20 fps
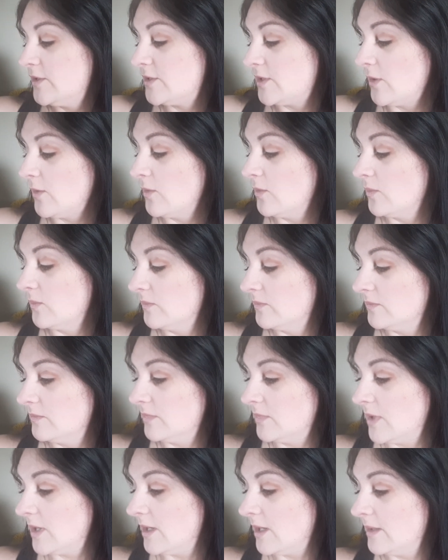So
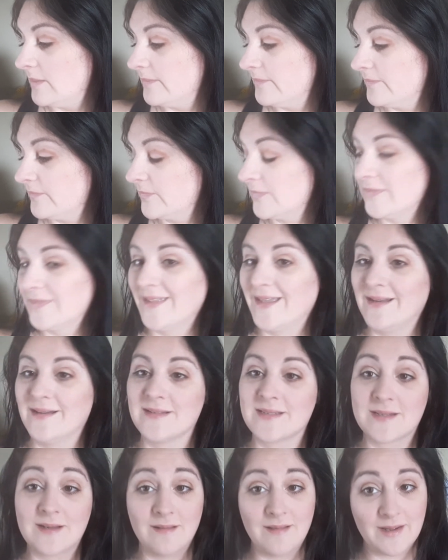
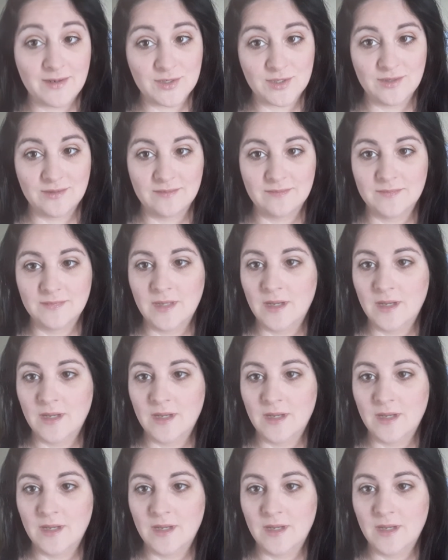latest collection,